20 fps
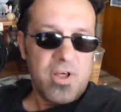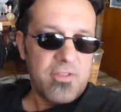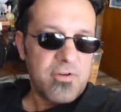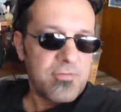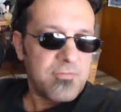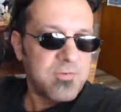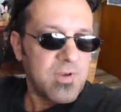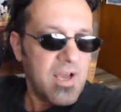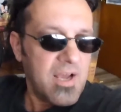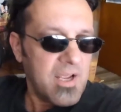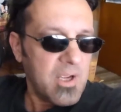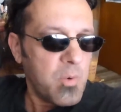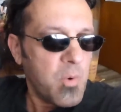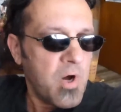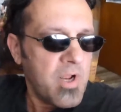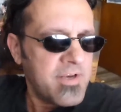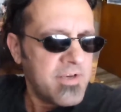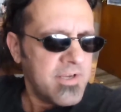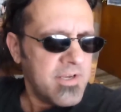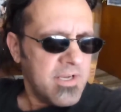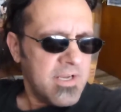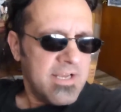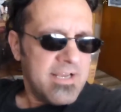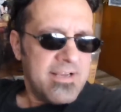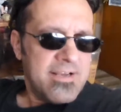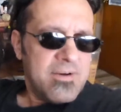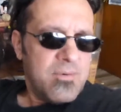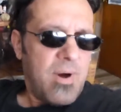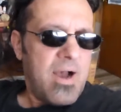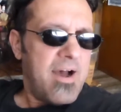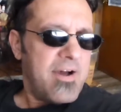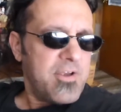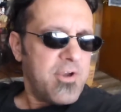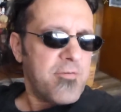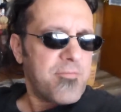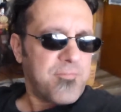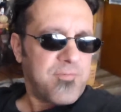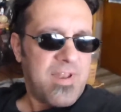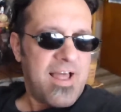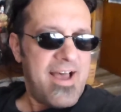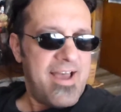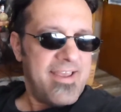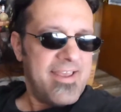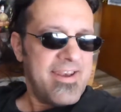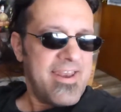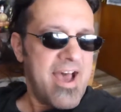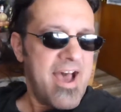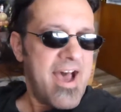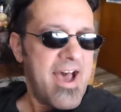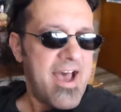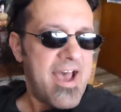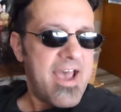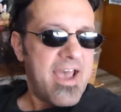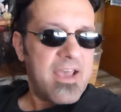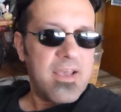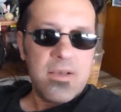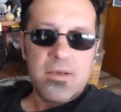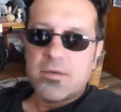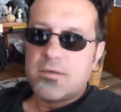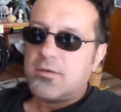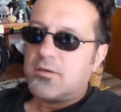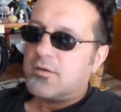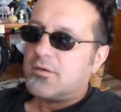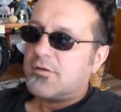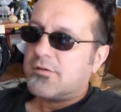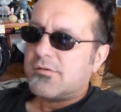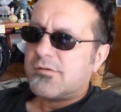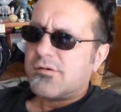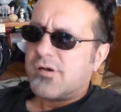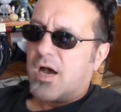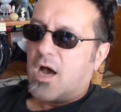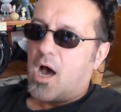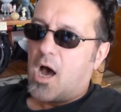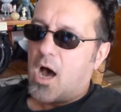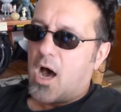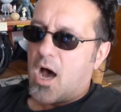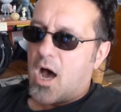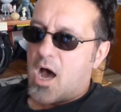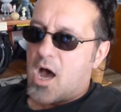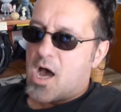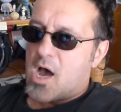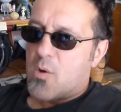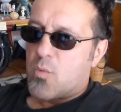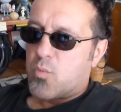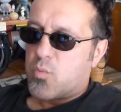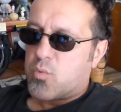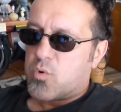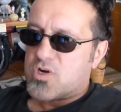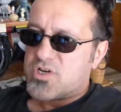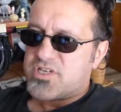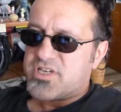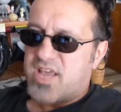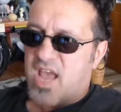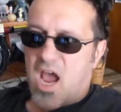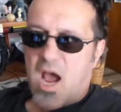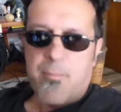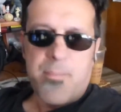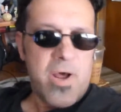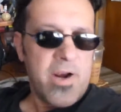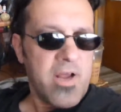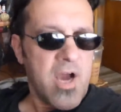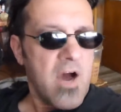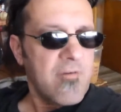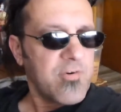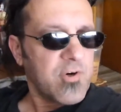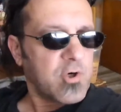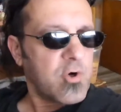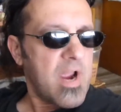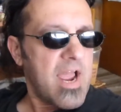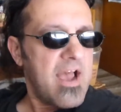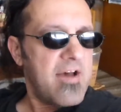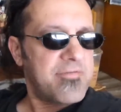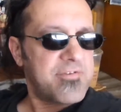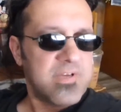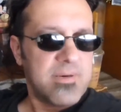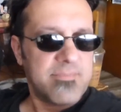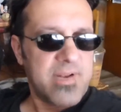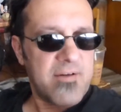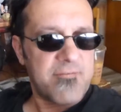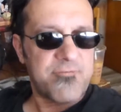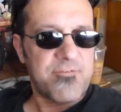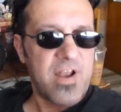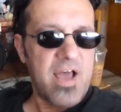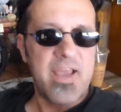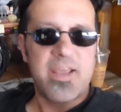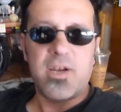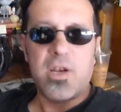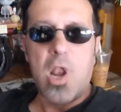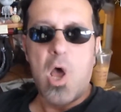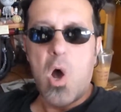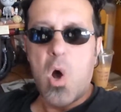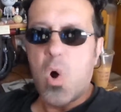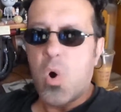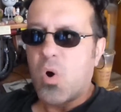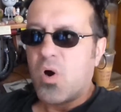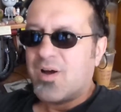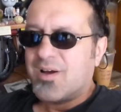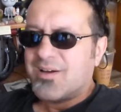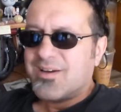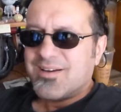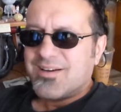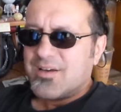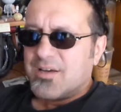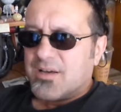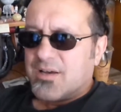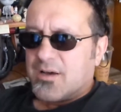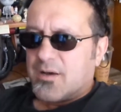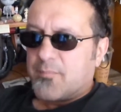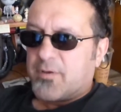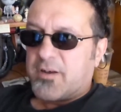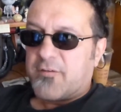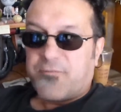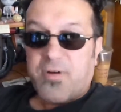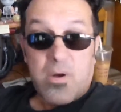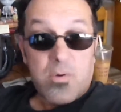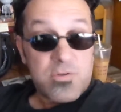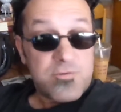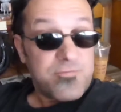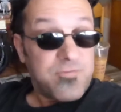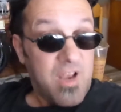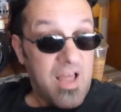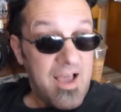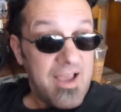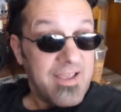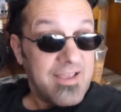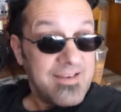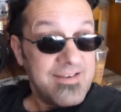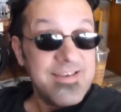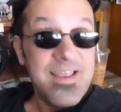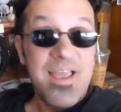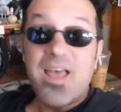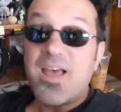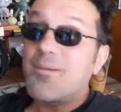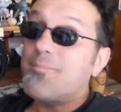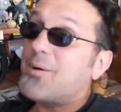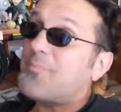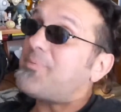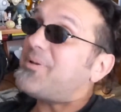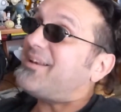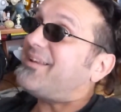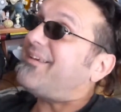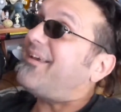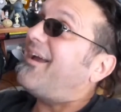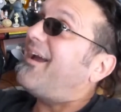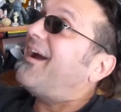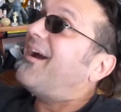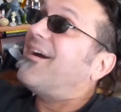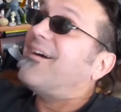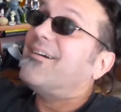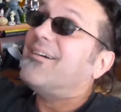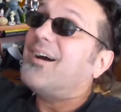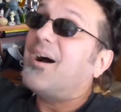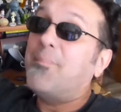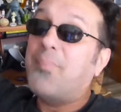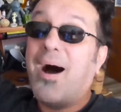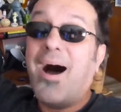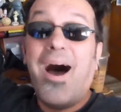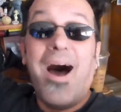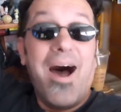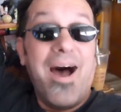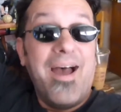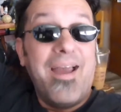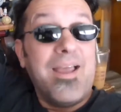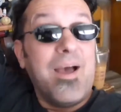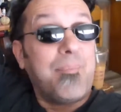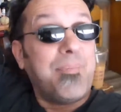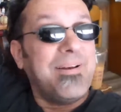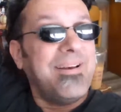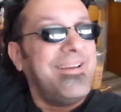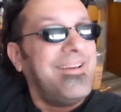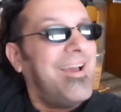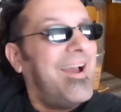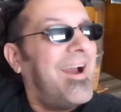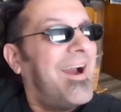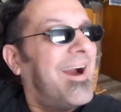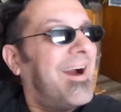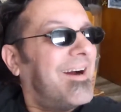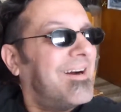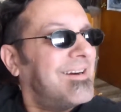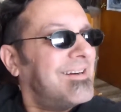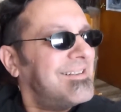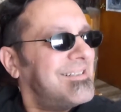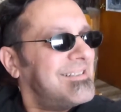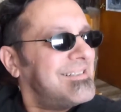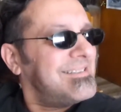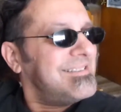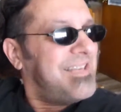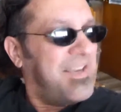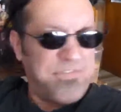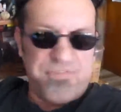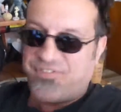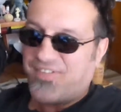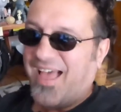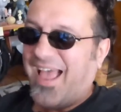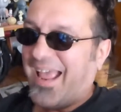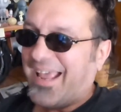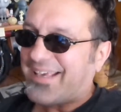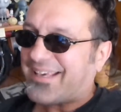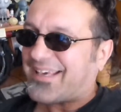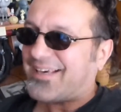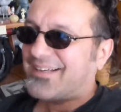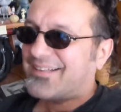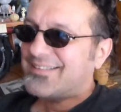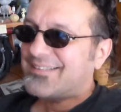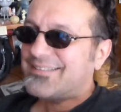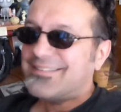Another flying one. Wow, you're flying high. Well, yeah, I'm not a hovercraft. I'm not flying low. I mean, if I was flying, yeah, I'm up in the air. I'm high up in the air. You think?